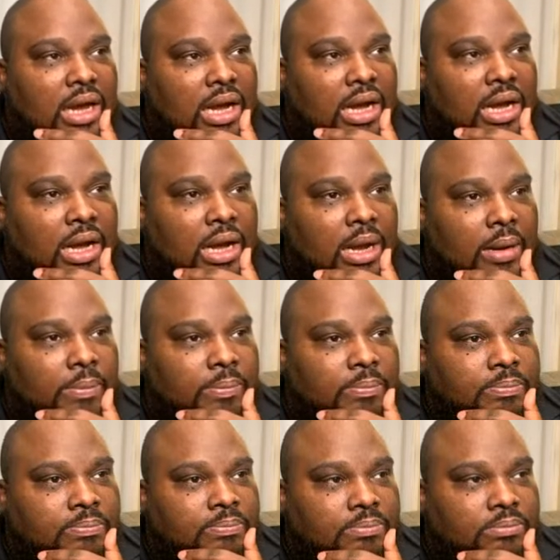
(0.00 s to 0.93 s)

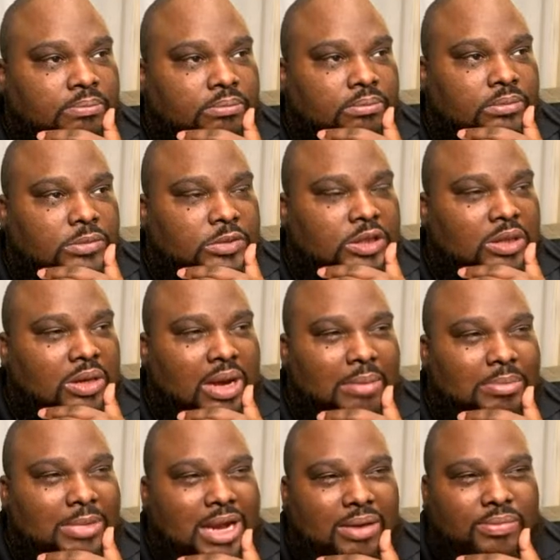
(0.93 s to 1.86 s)
you know,
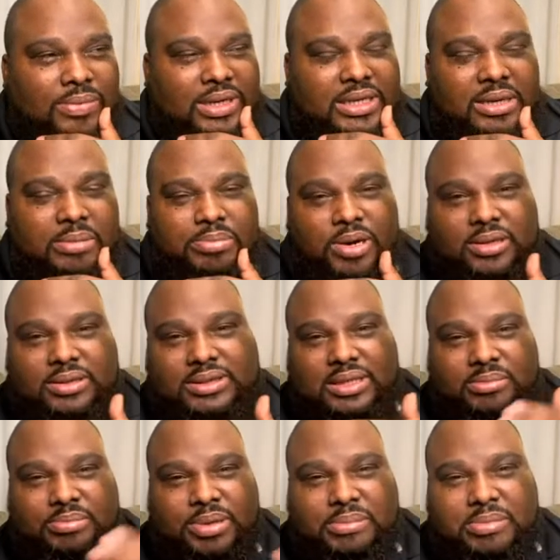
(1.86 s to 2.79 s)
I'm not really a
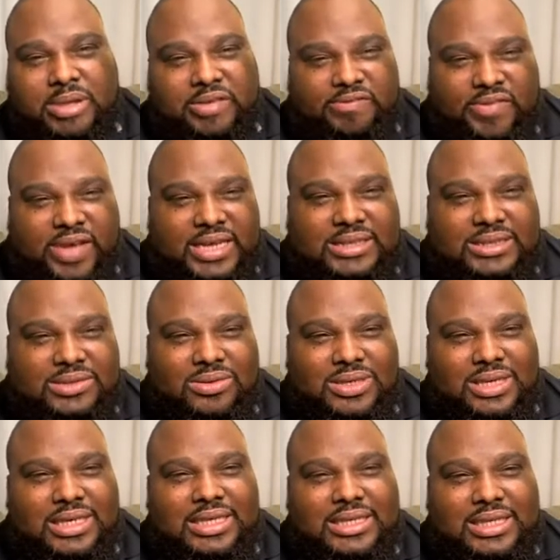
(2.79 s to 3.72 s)
person to put my face
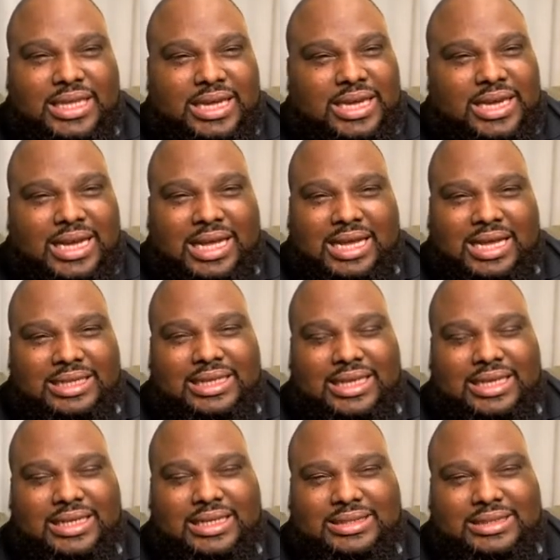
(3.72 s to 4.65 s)
on anything. I
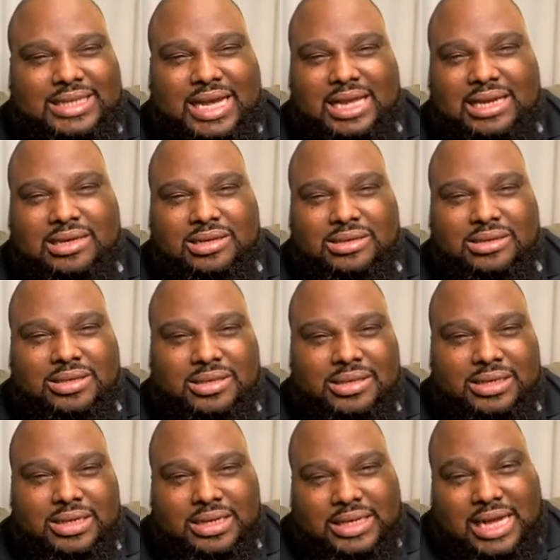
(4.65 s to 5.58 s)
think it's kind of
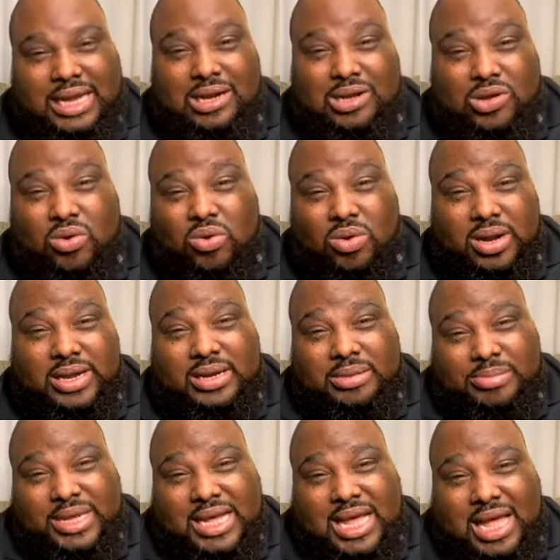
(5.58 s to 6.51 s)
corny,
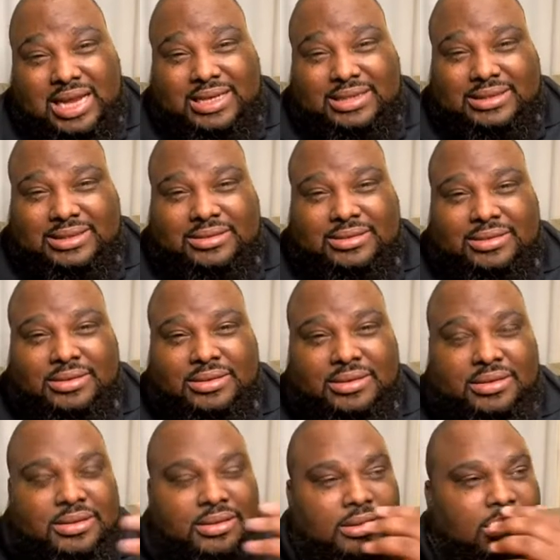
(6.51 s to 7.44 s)
to be honest.
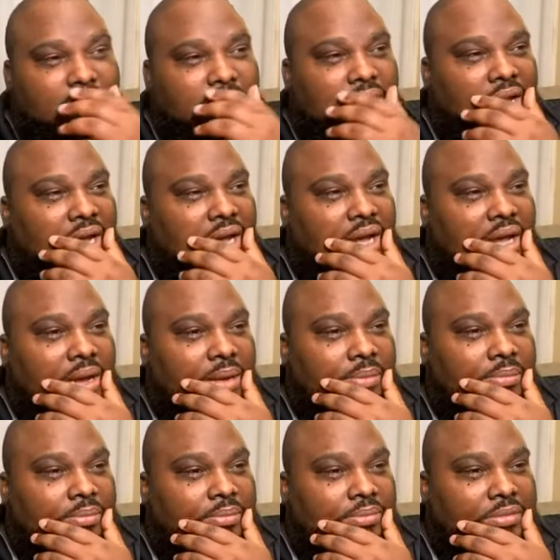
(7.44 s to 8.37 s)

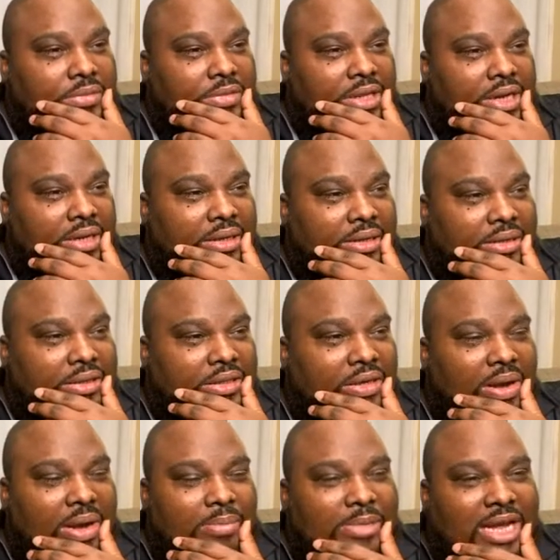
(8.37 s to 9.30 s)
You
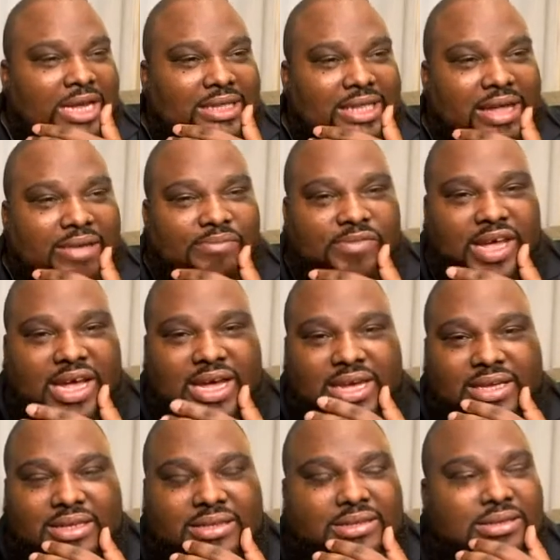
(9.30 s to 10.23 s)
know, I'm not that
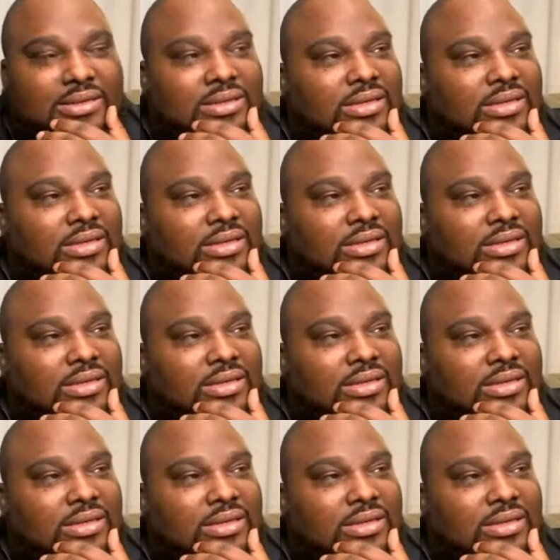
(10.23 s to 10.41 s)
vain.